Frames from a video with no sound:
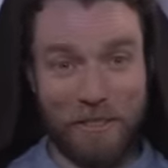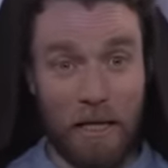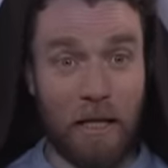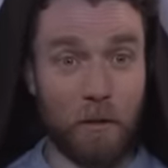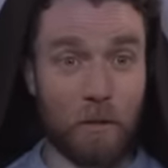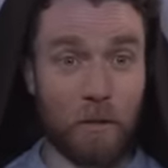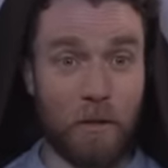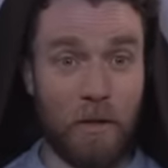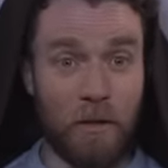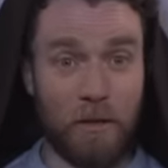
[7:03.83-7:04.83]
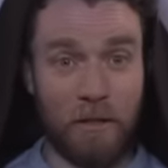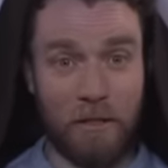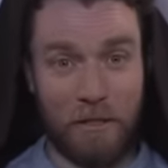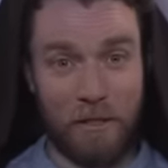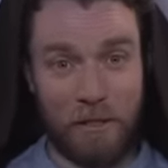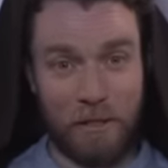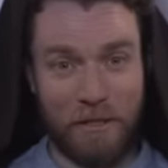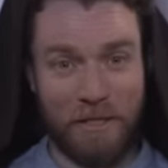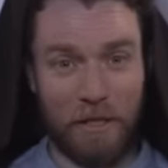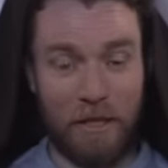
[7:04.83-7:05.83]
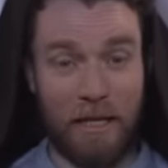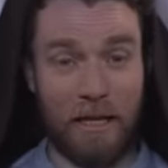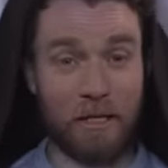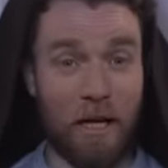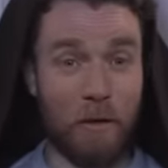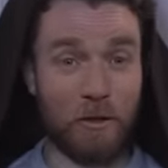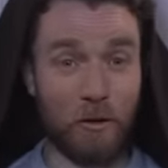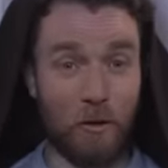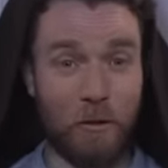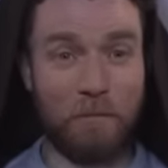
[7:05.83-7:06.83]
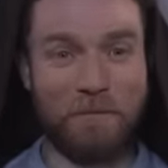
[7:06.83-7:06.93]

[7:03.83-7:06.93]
As was your father. Last time I saw him.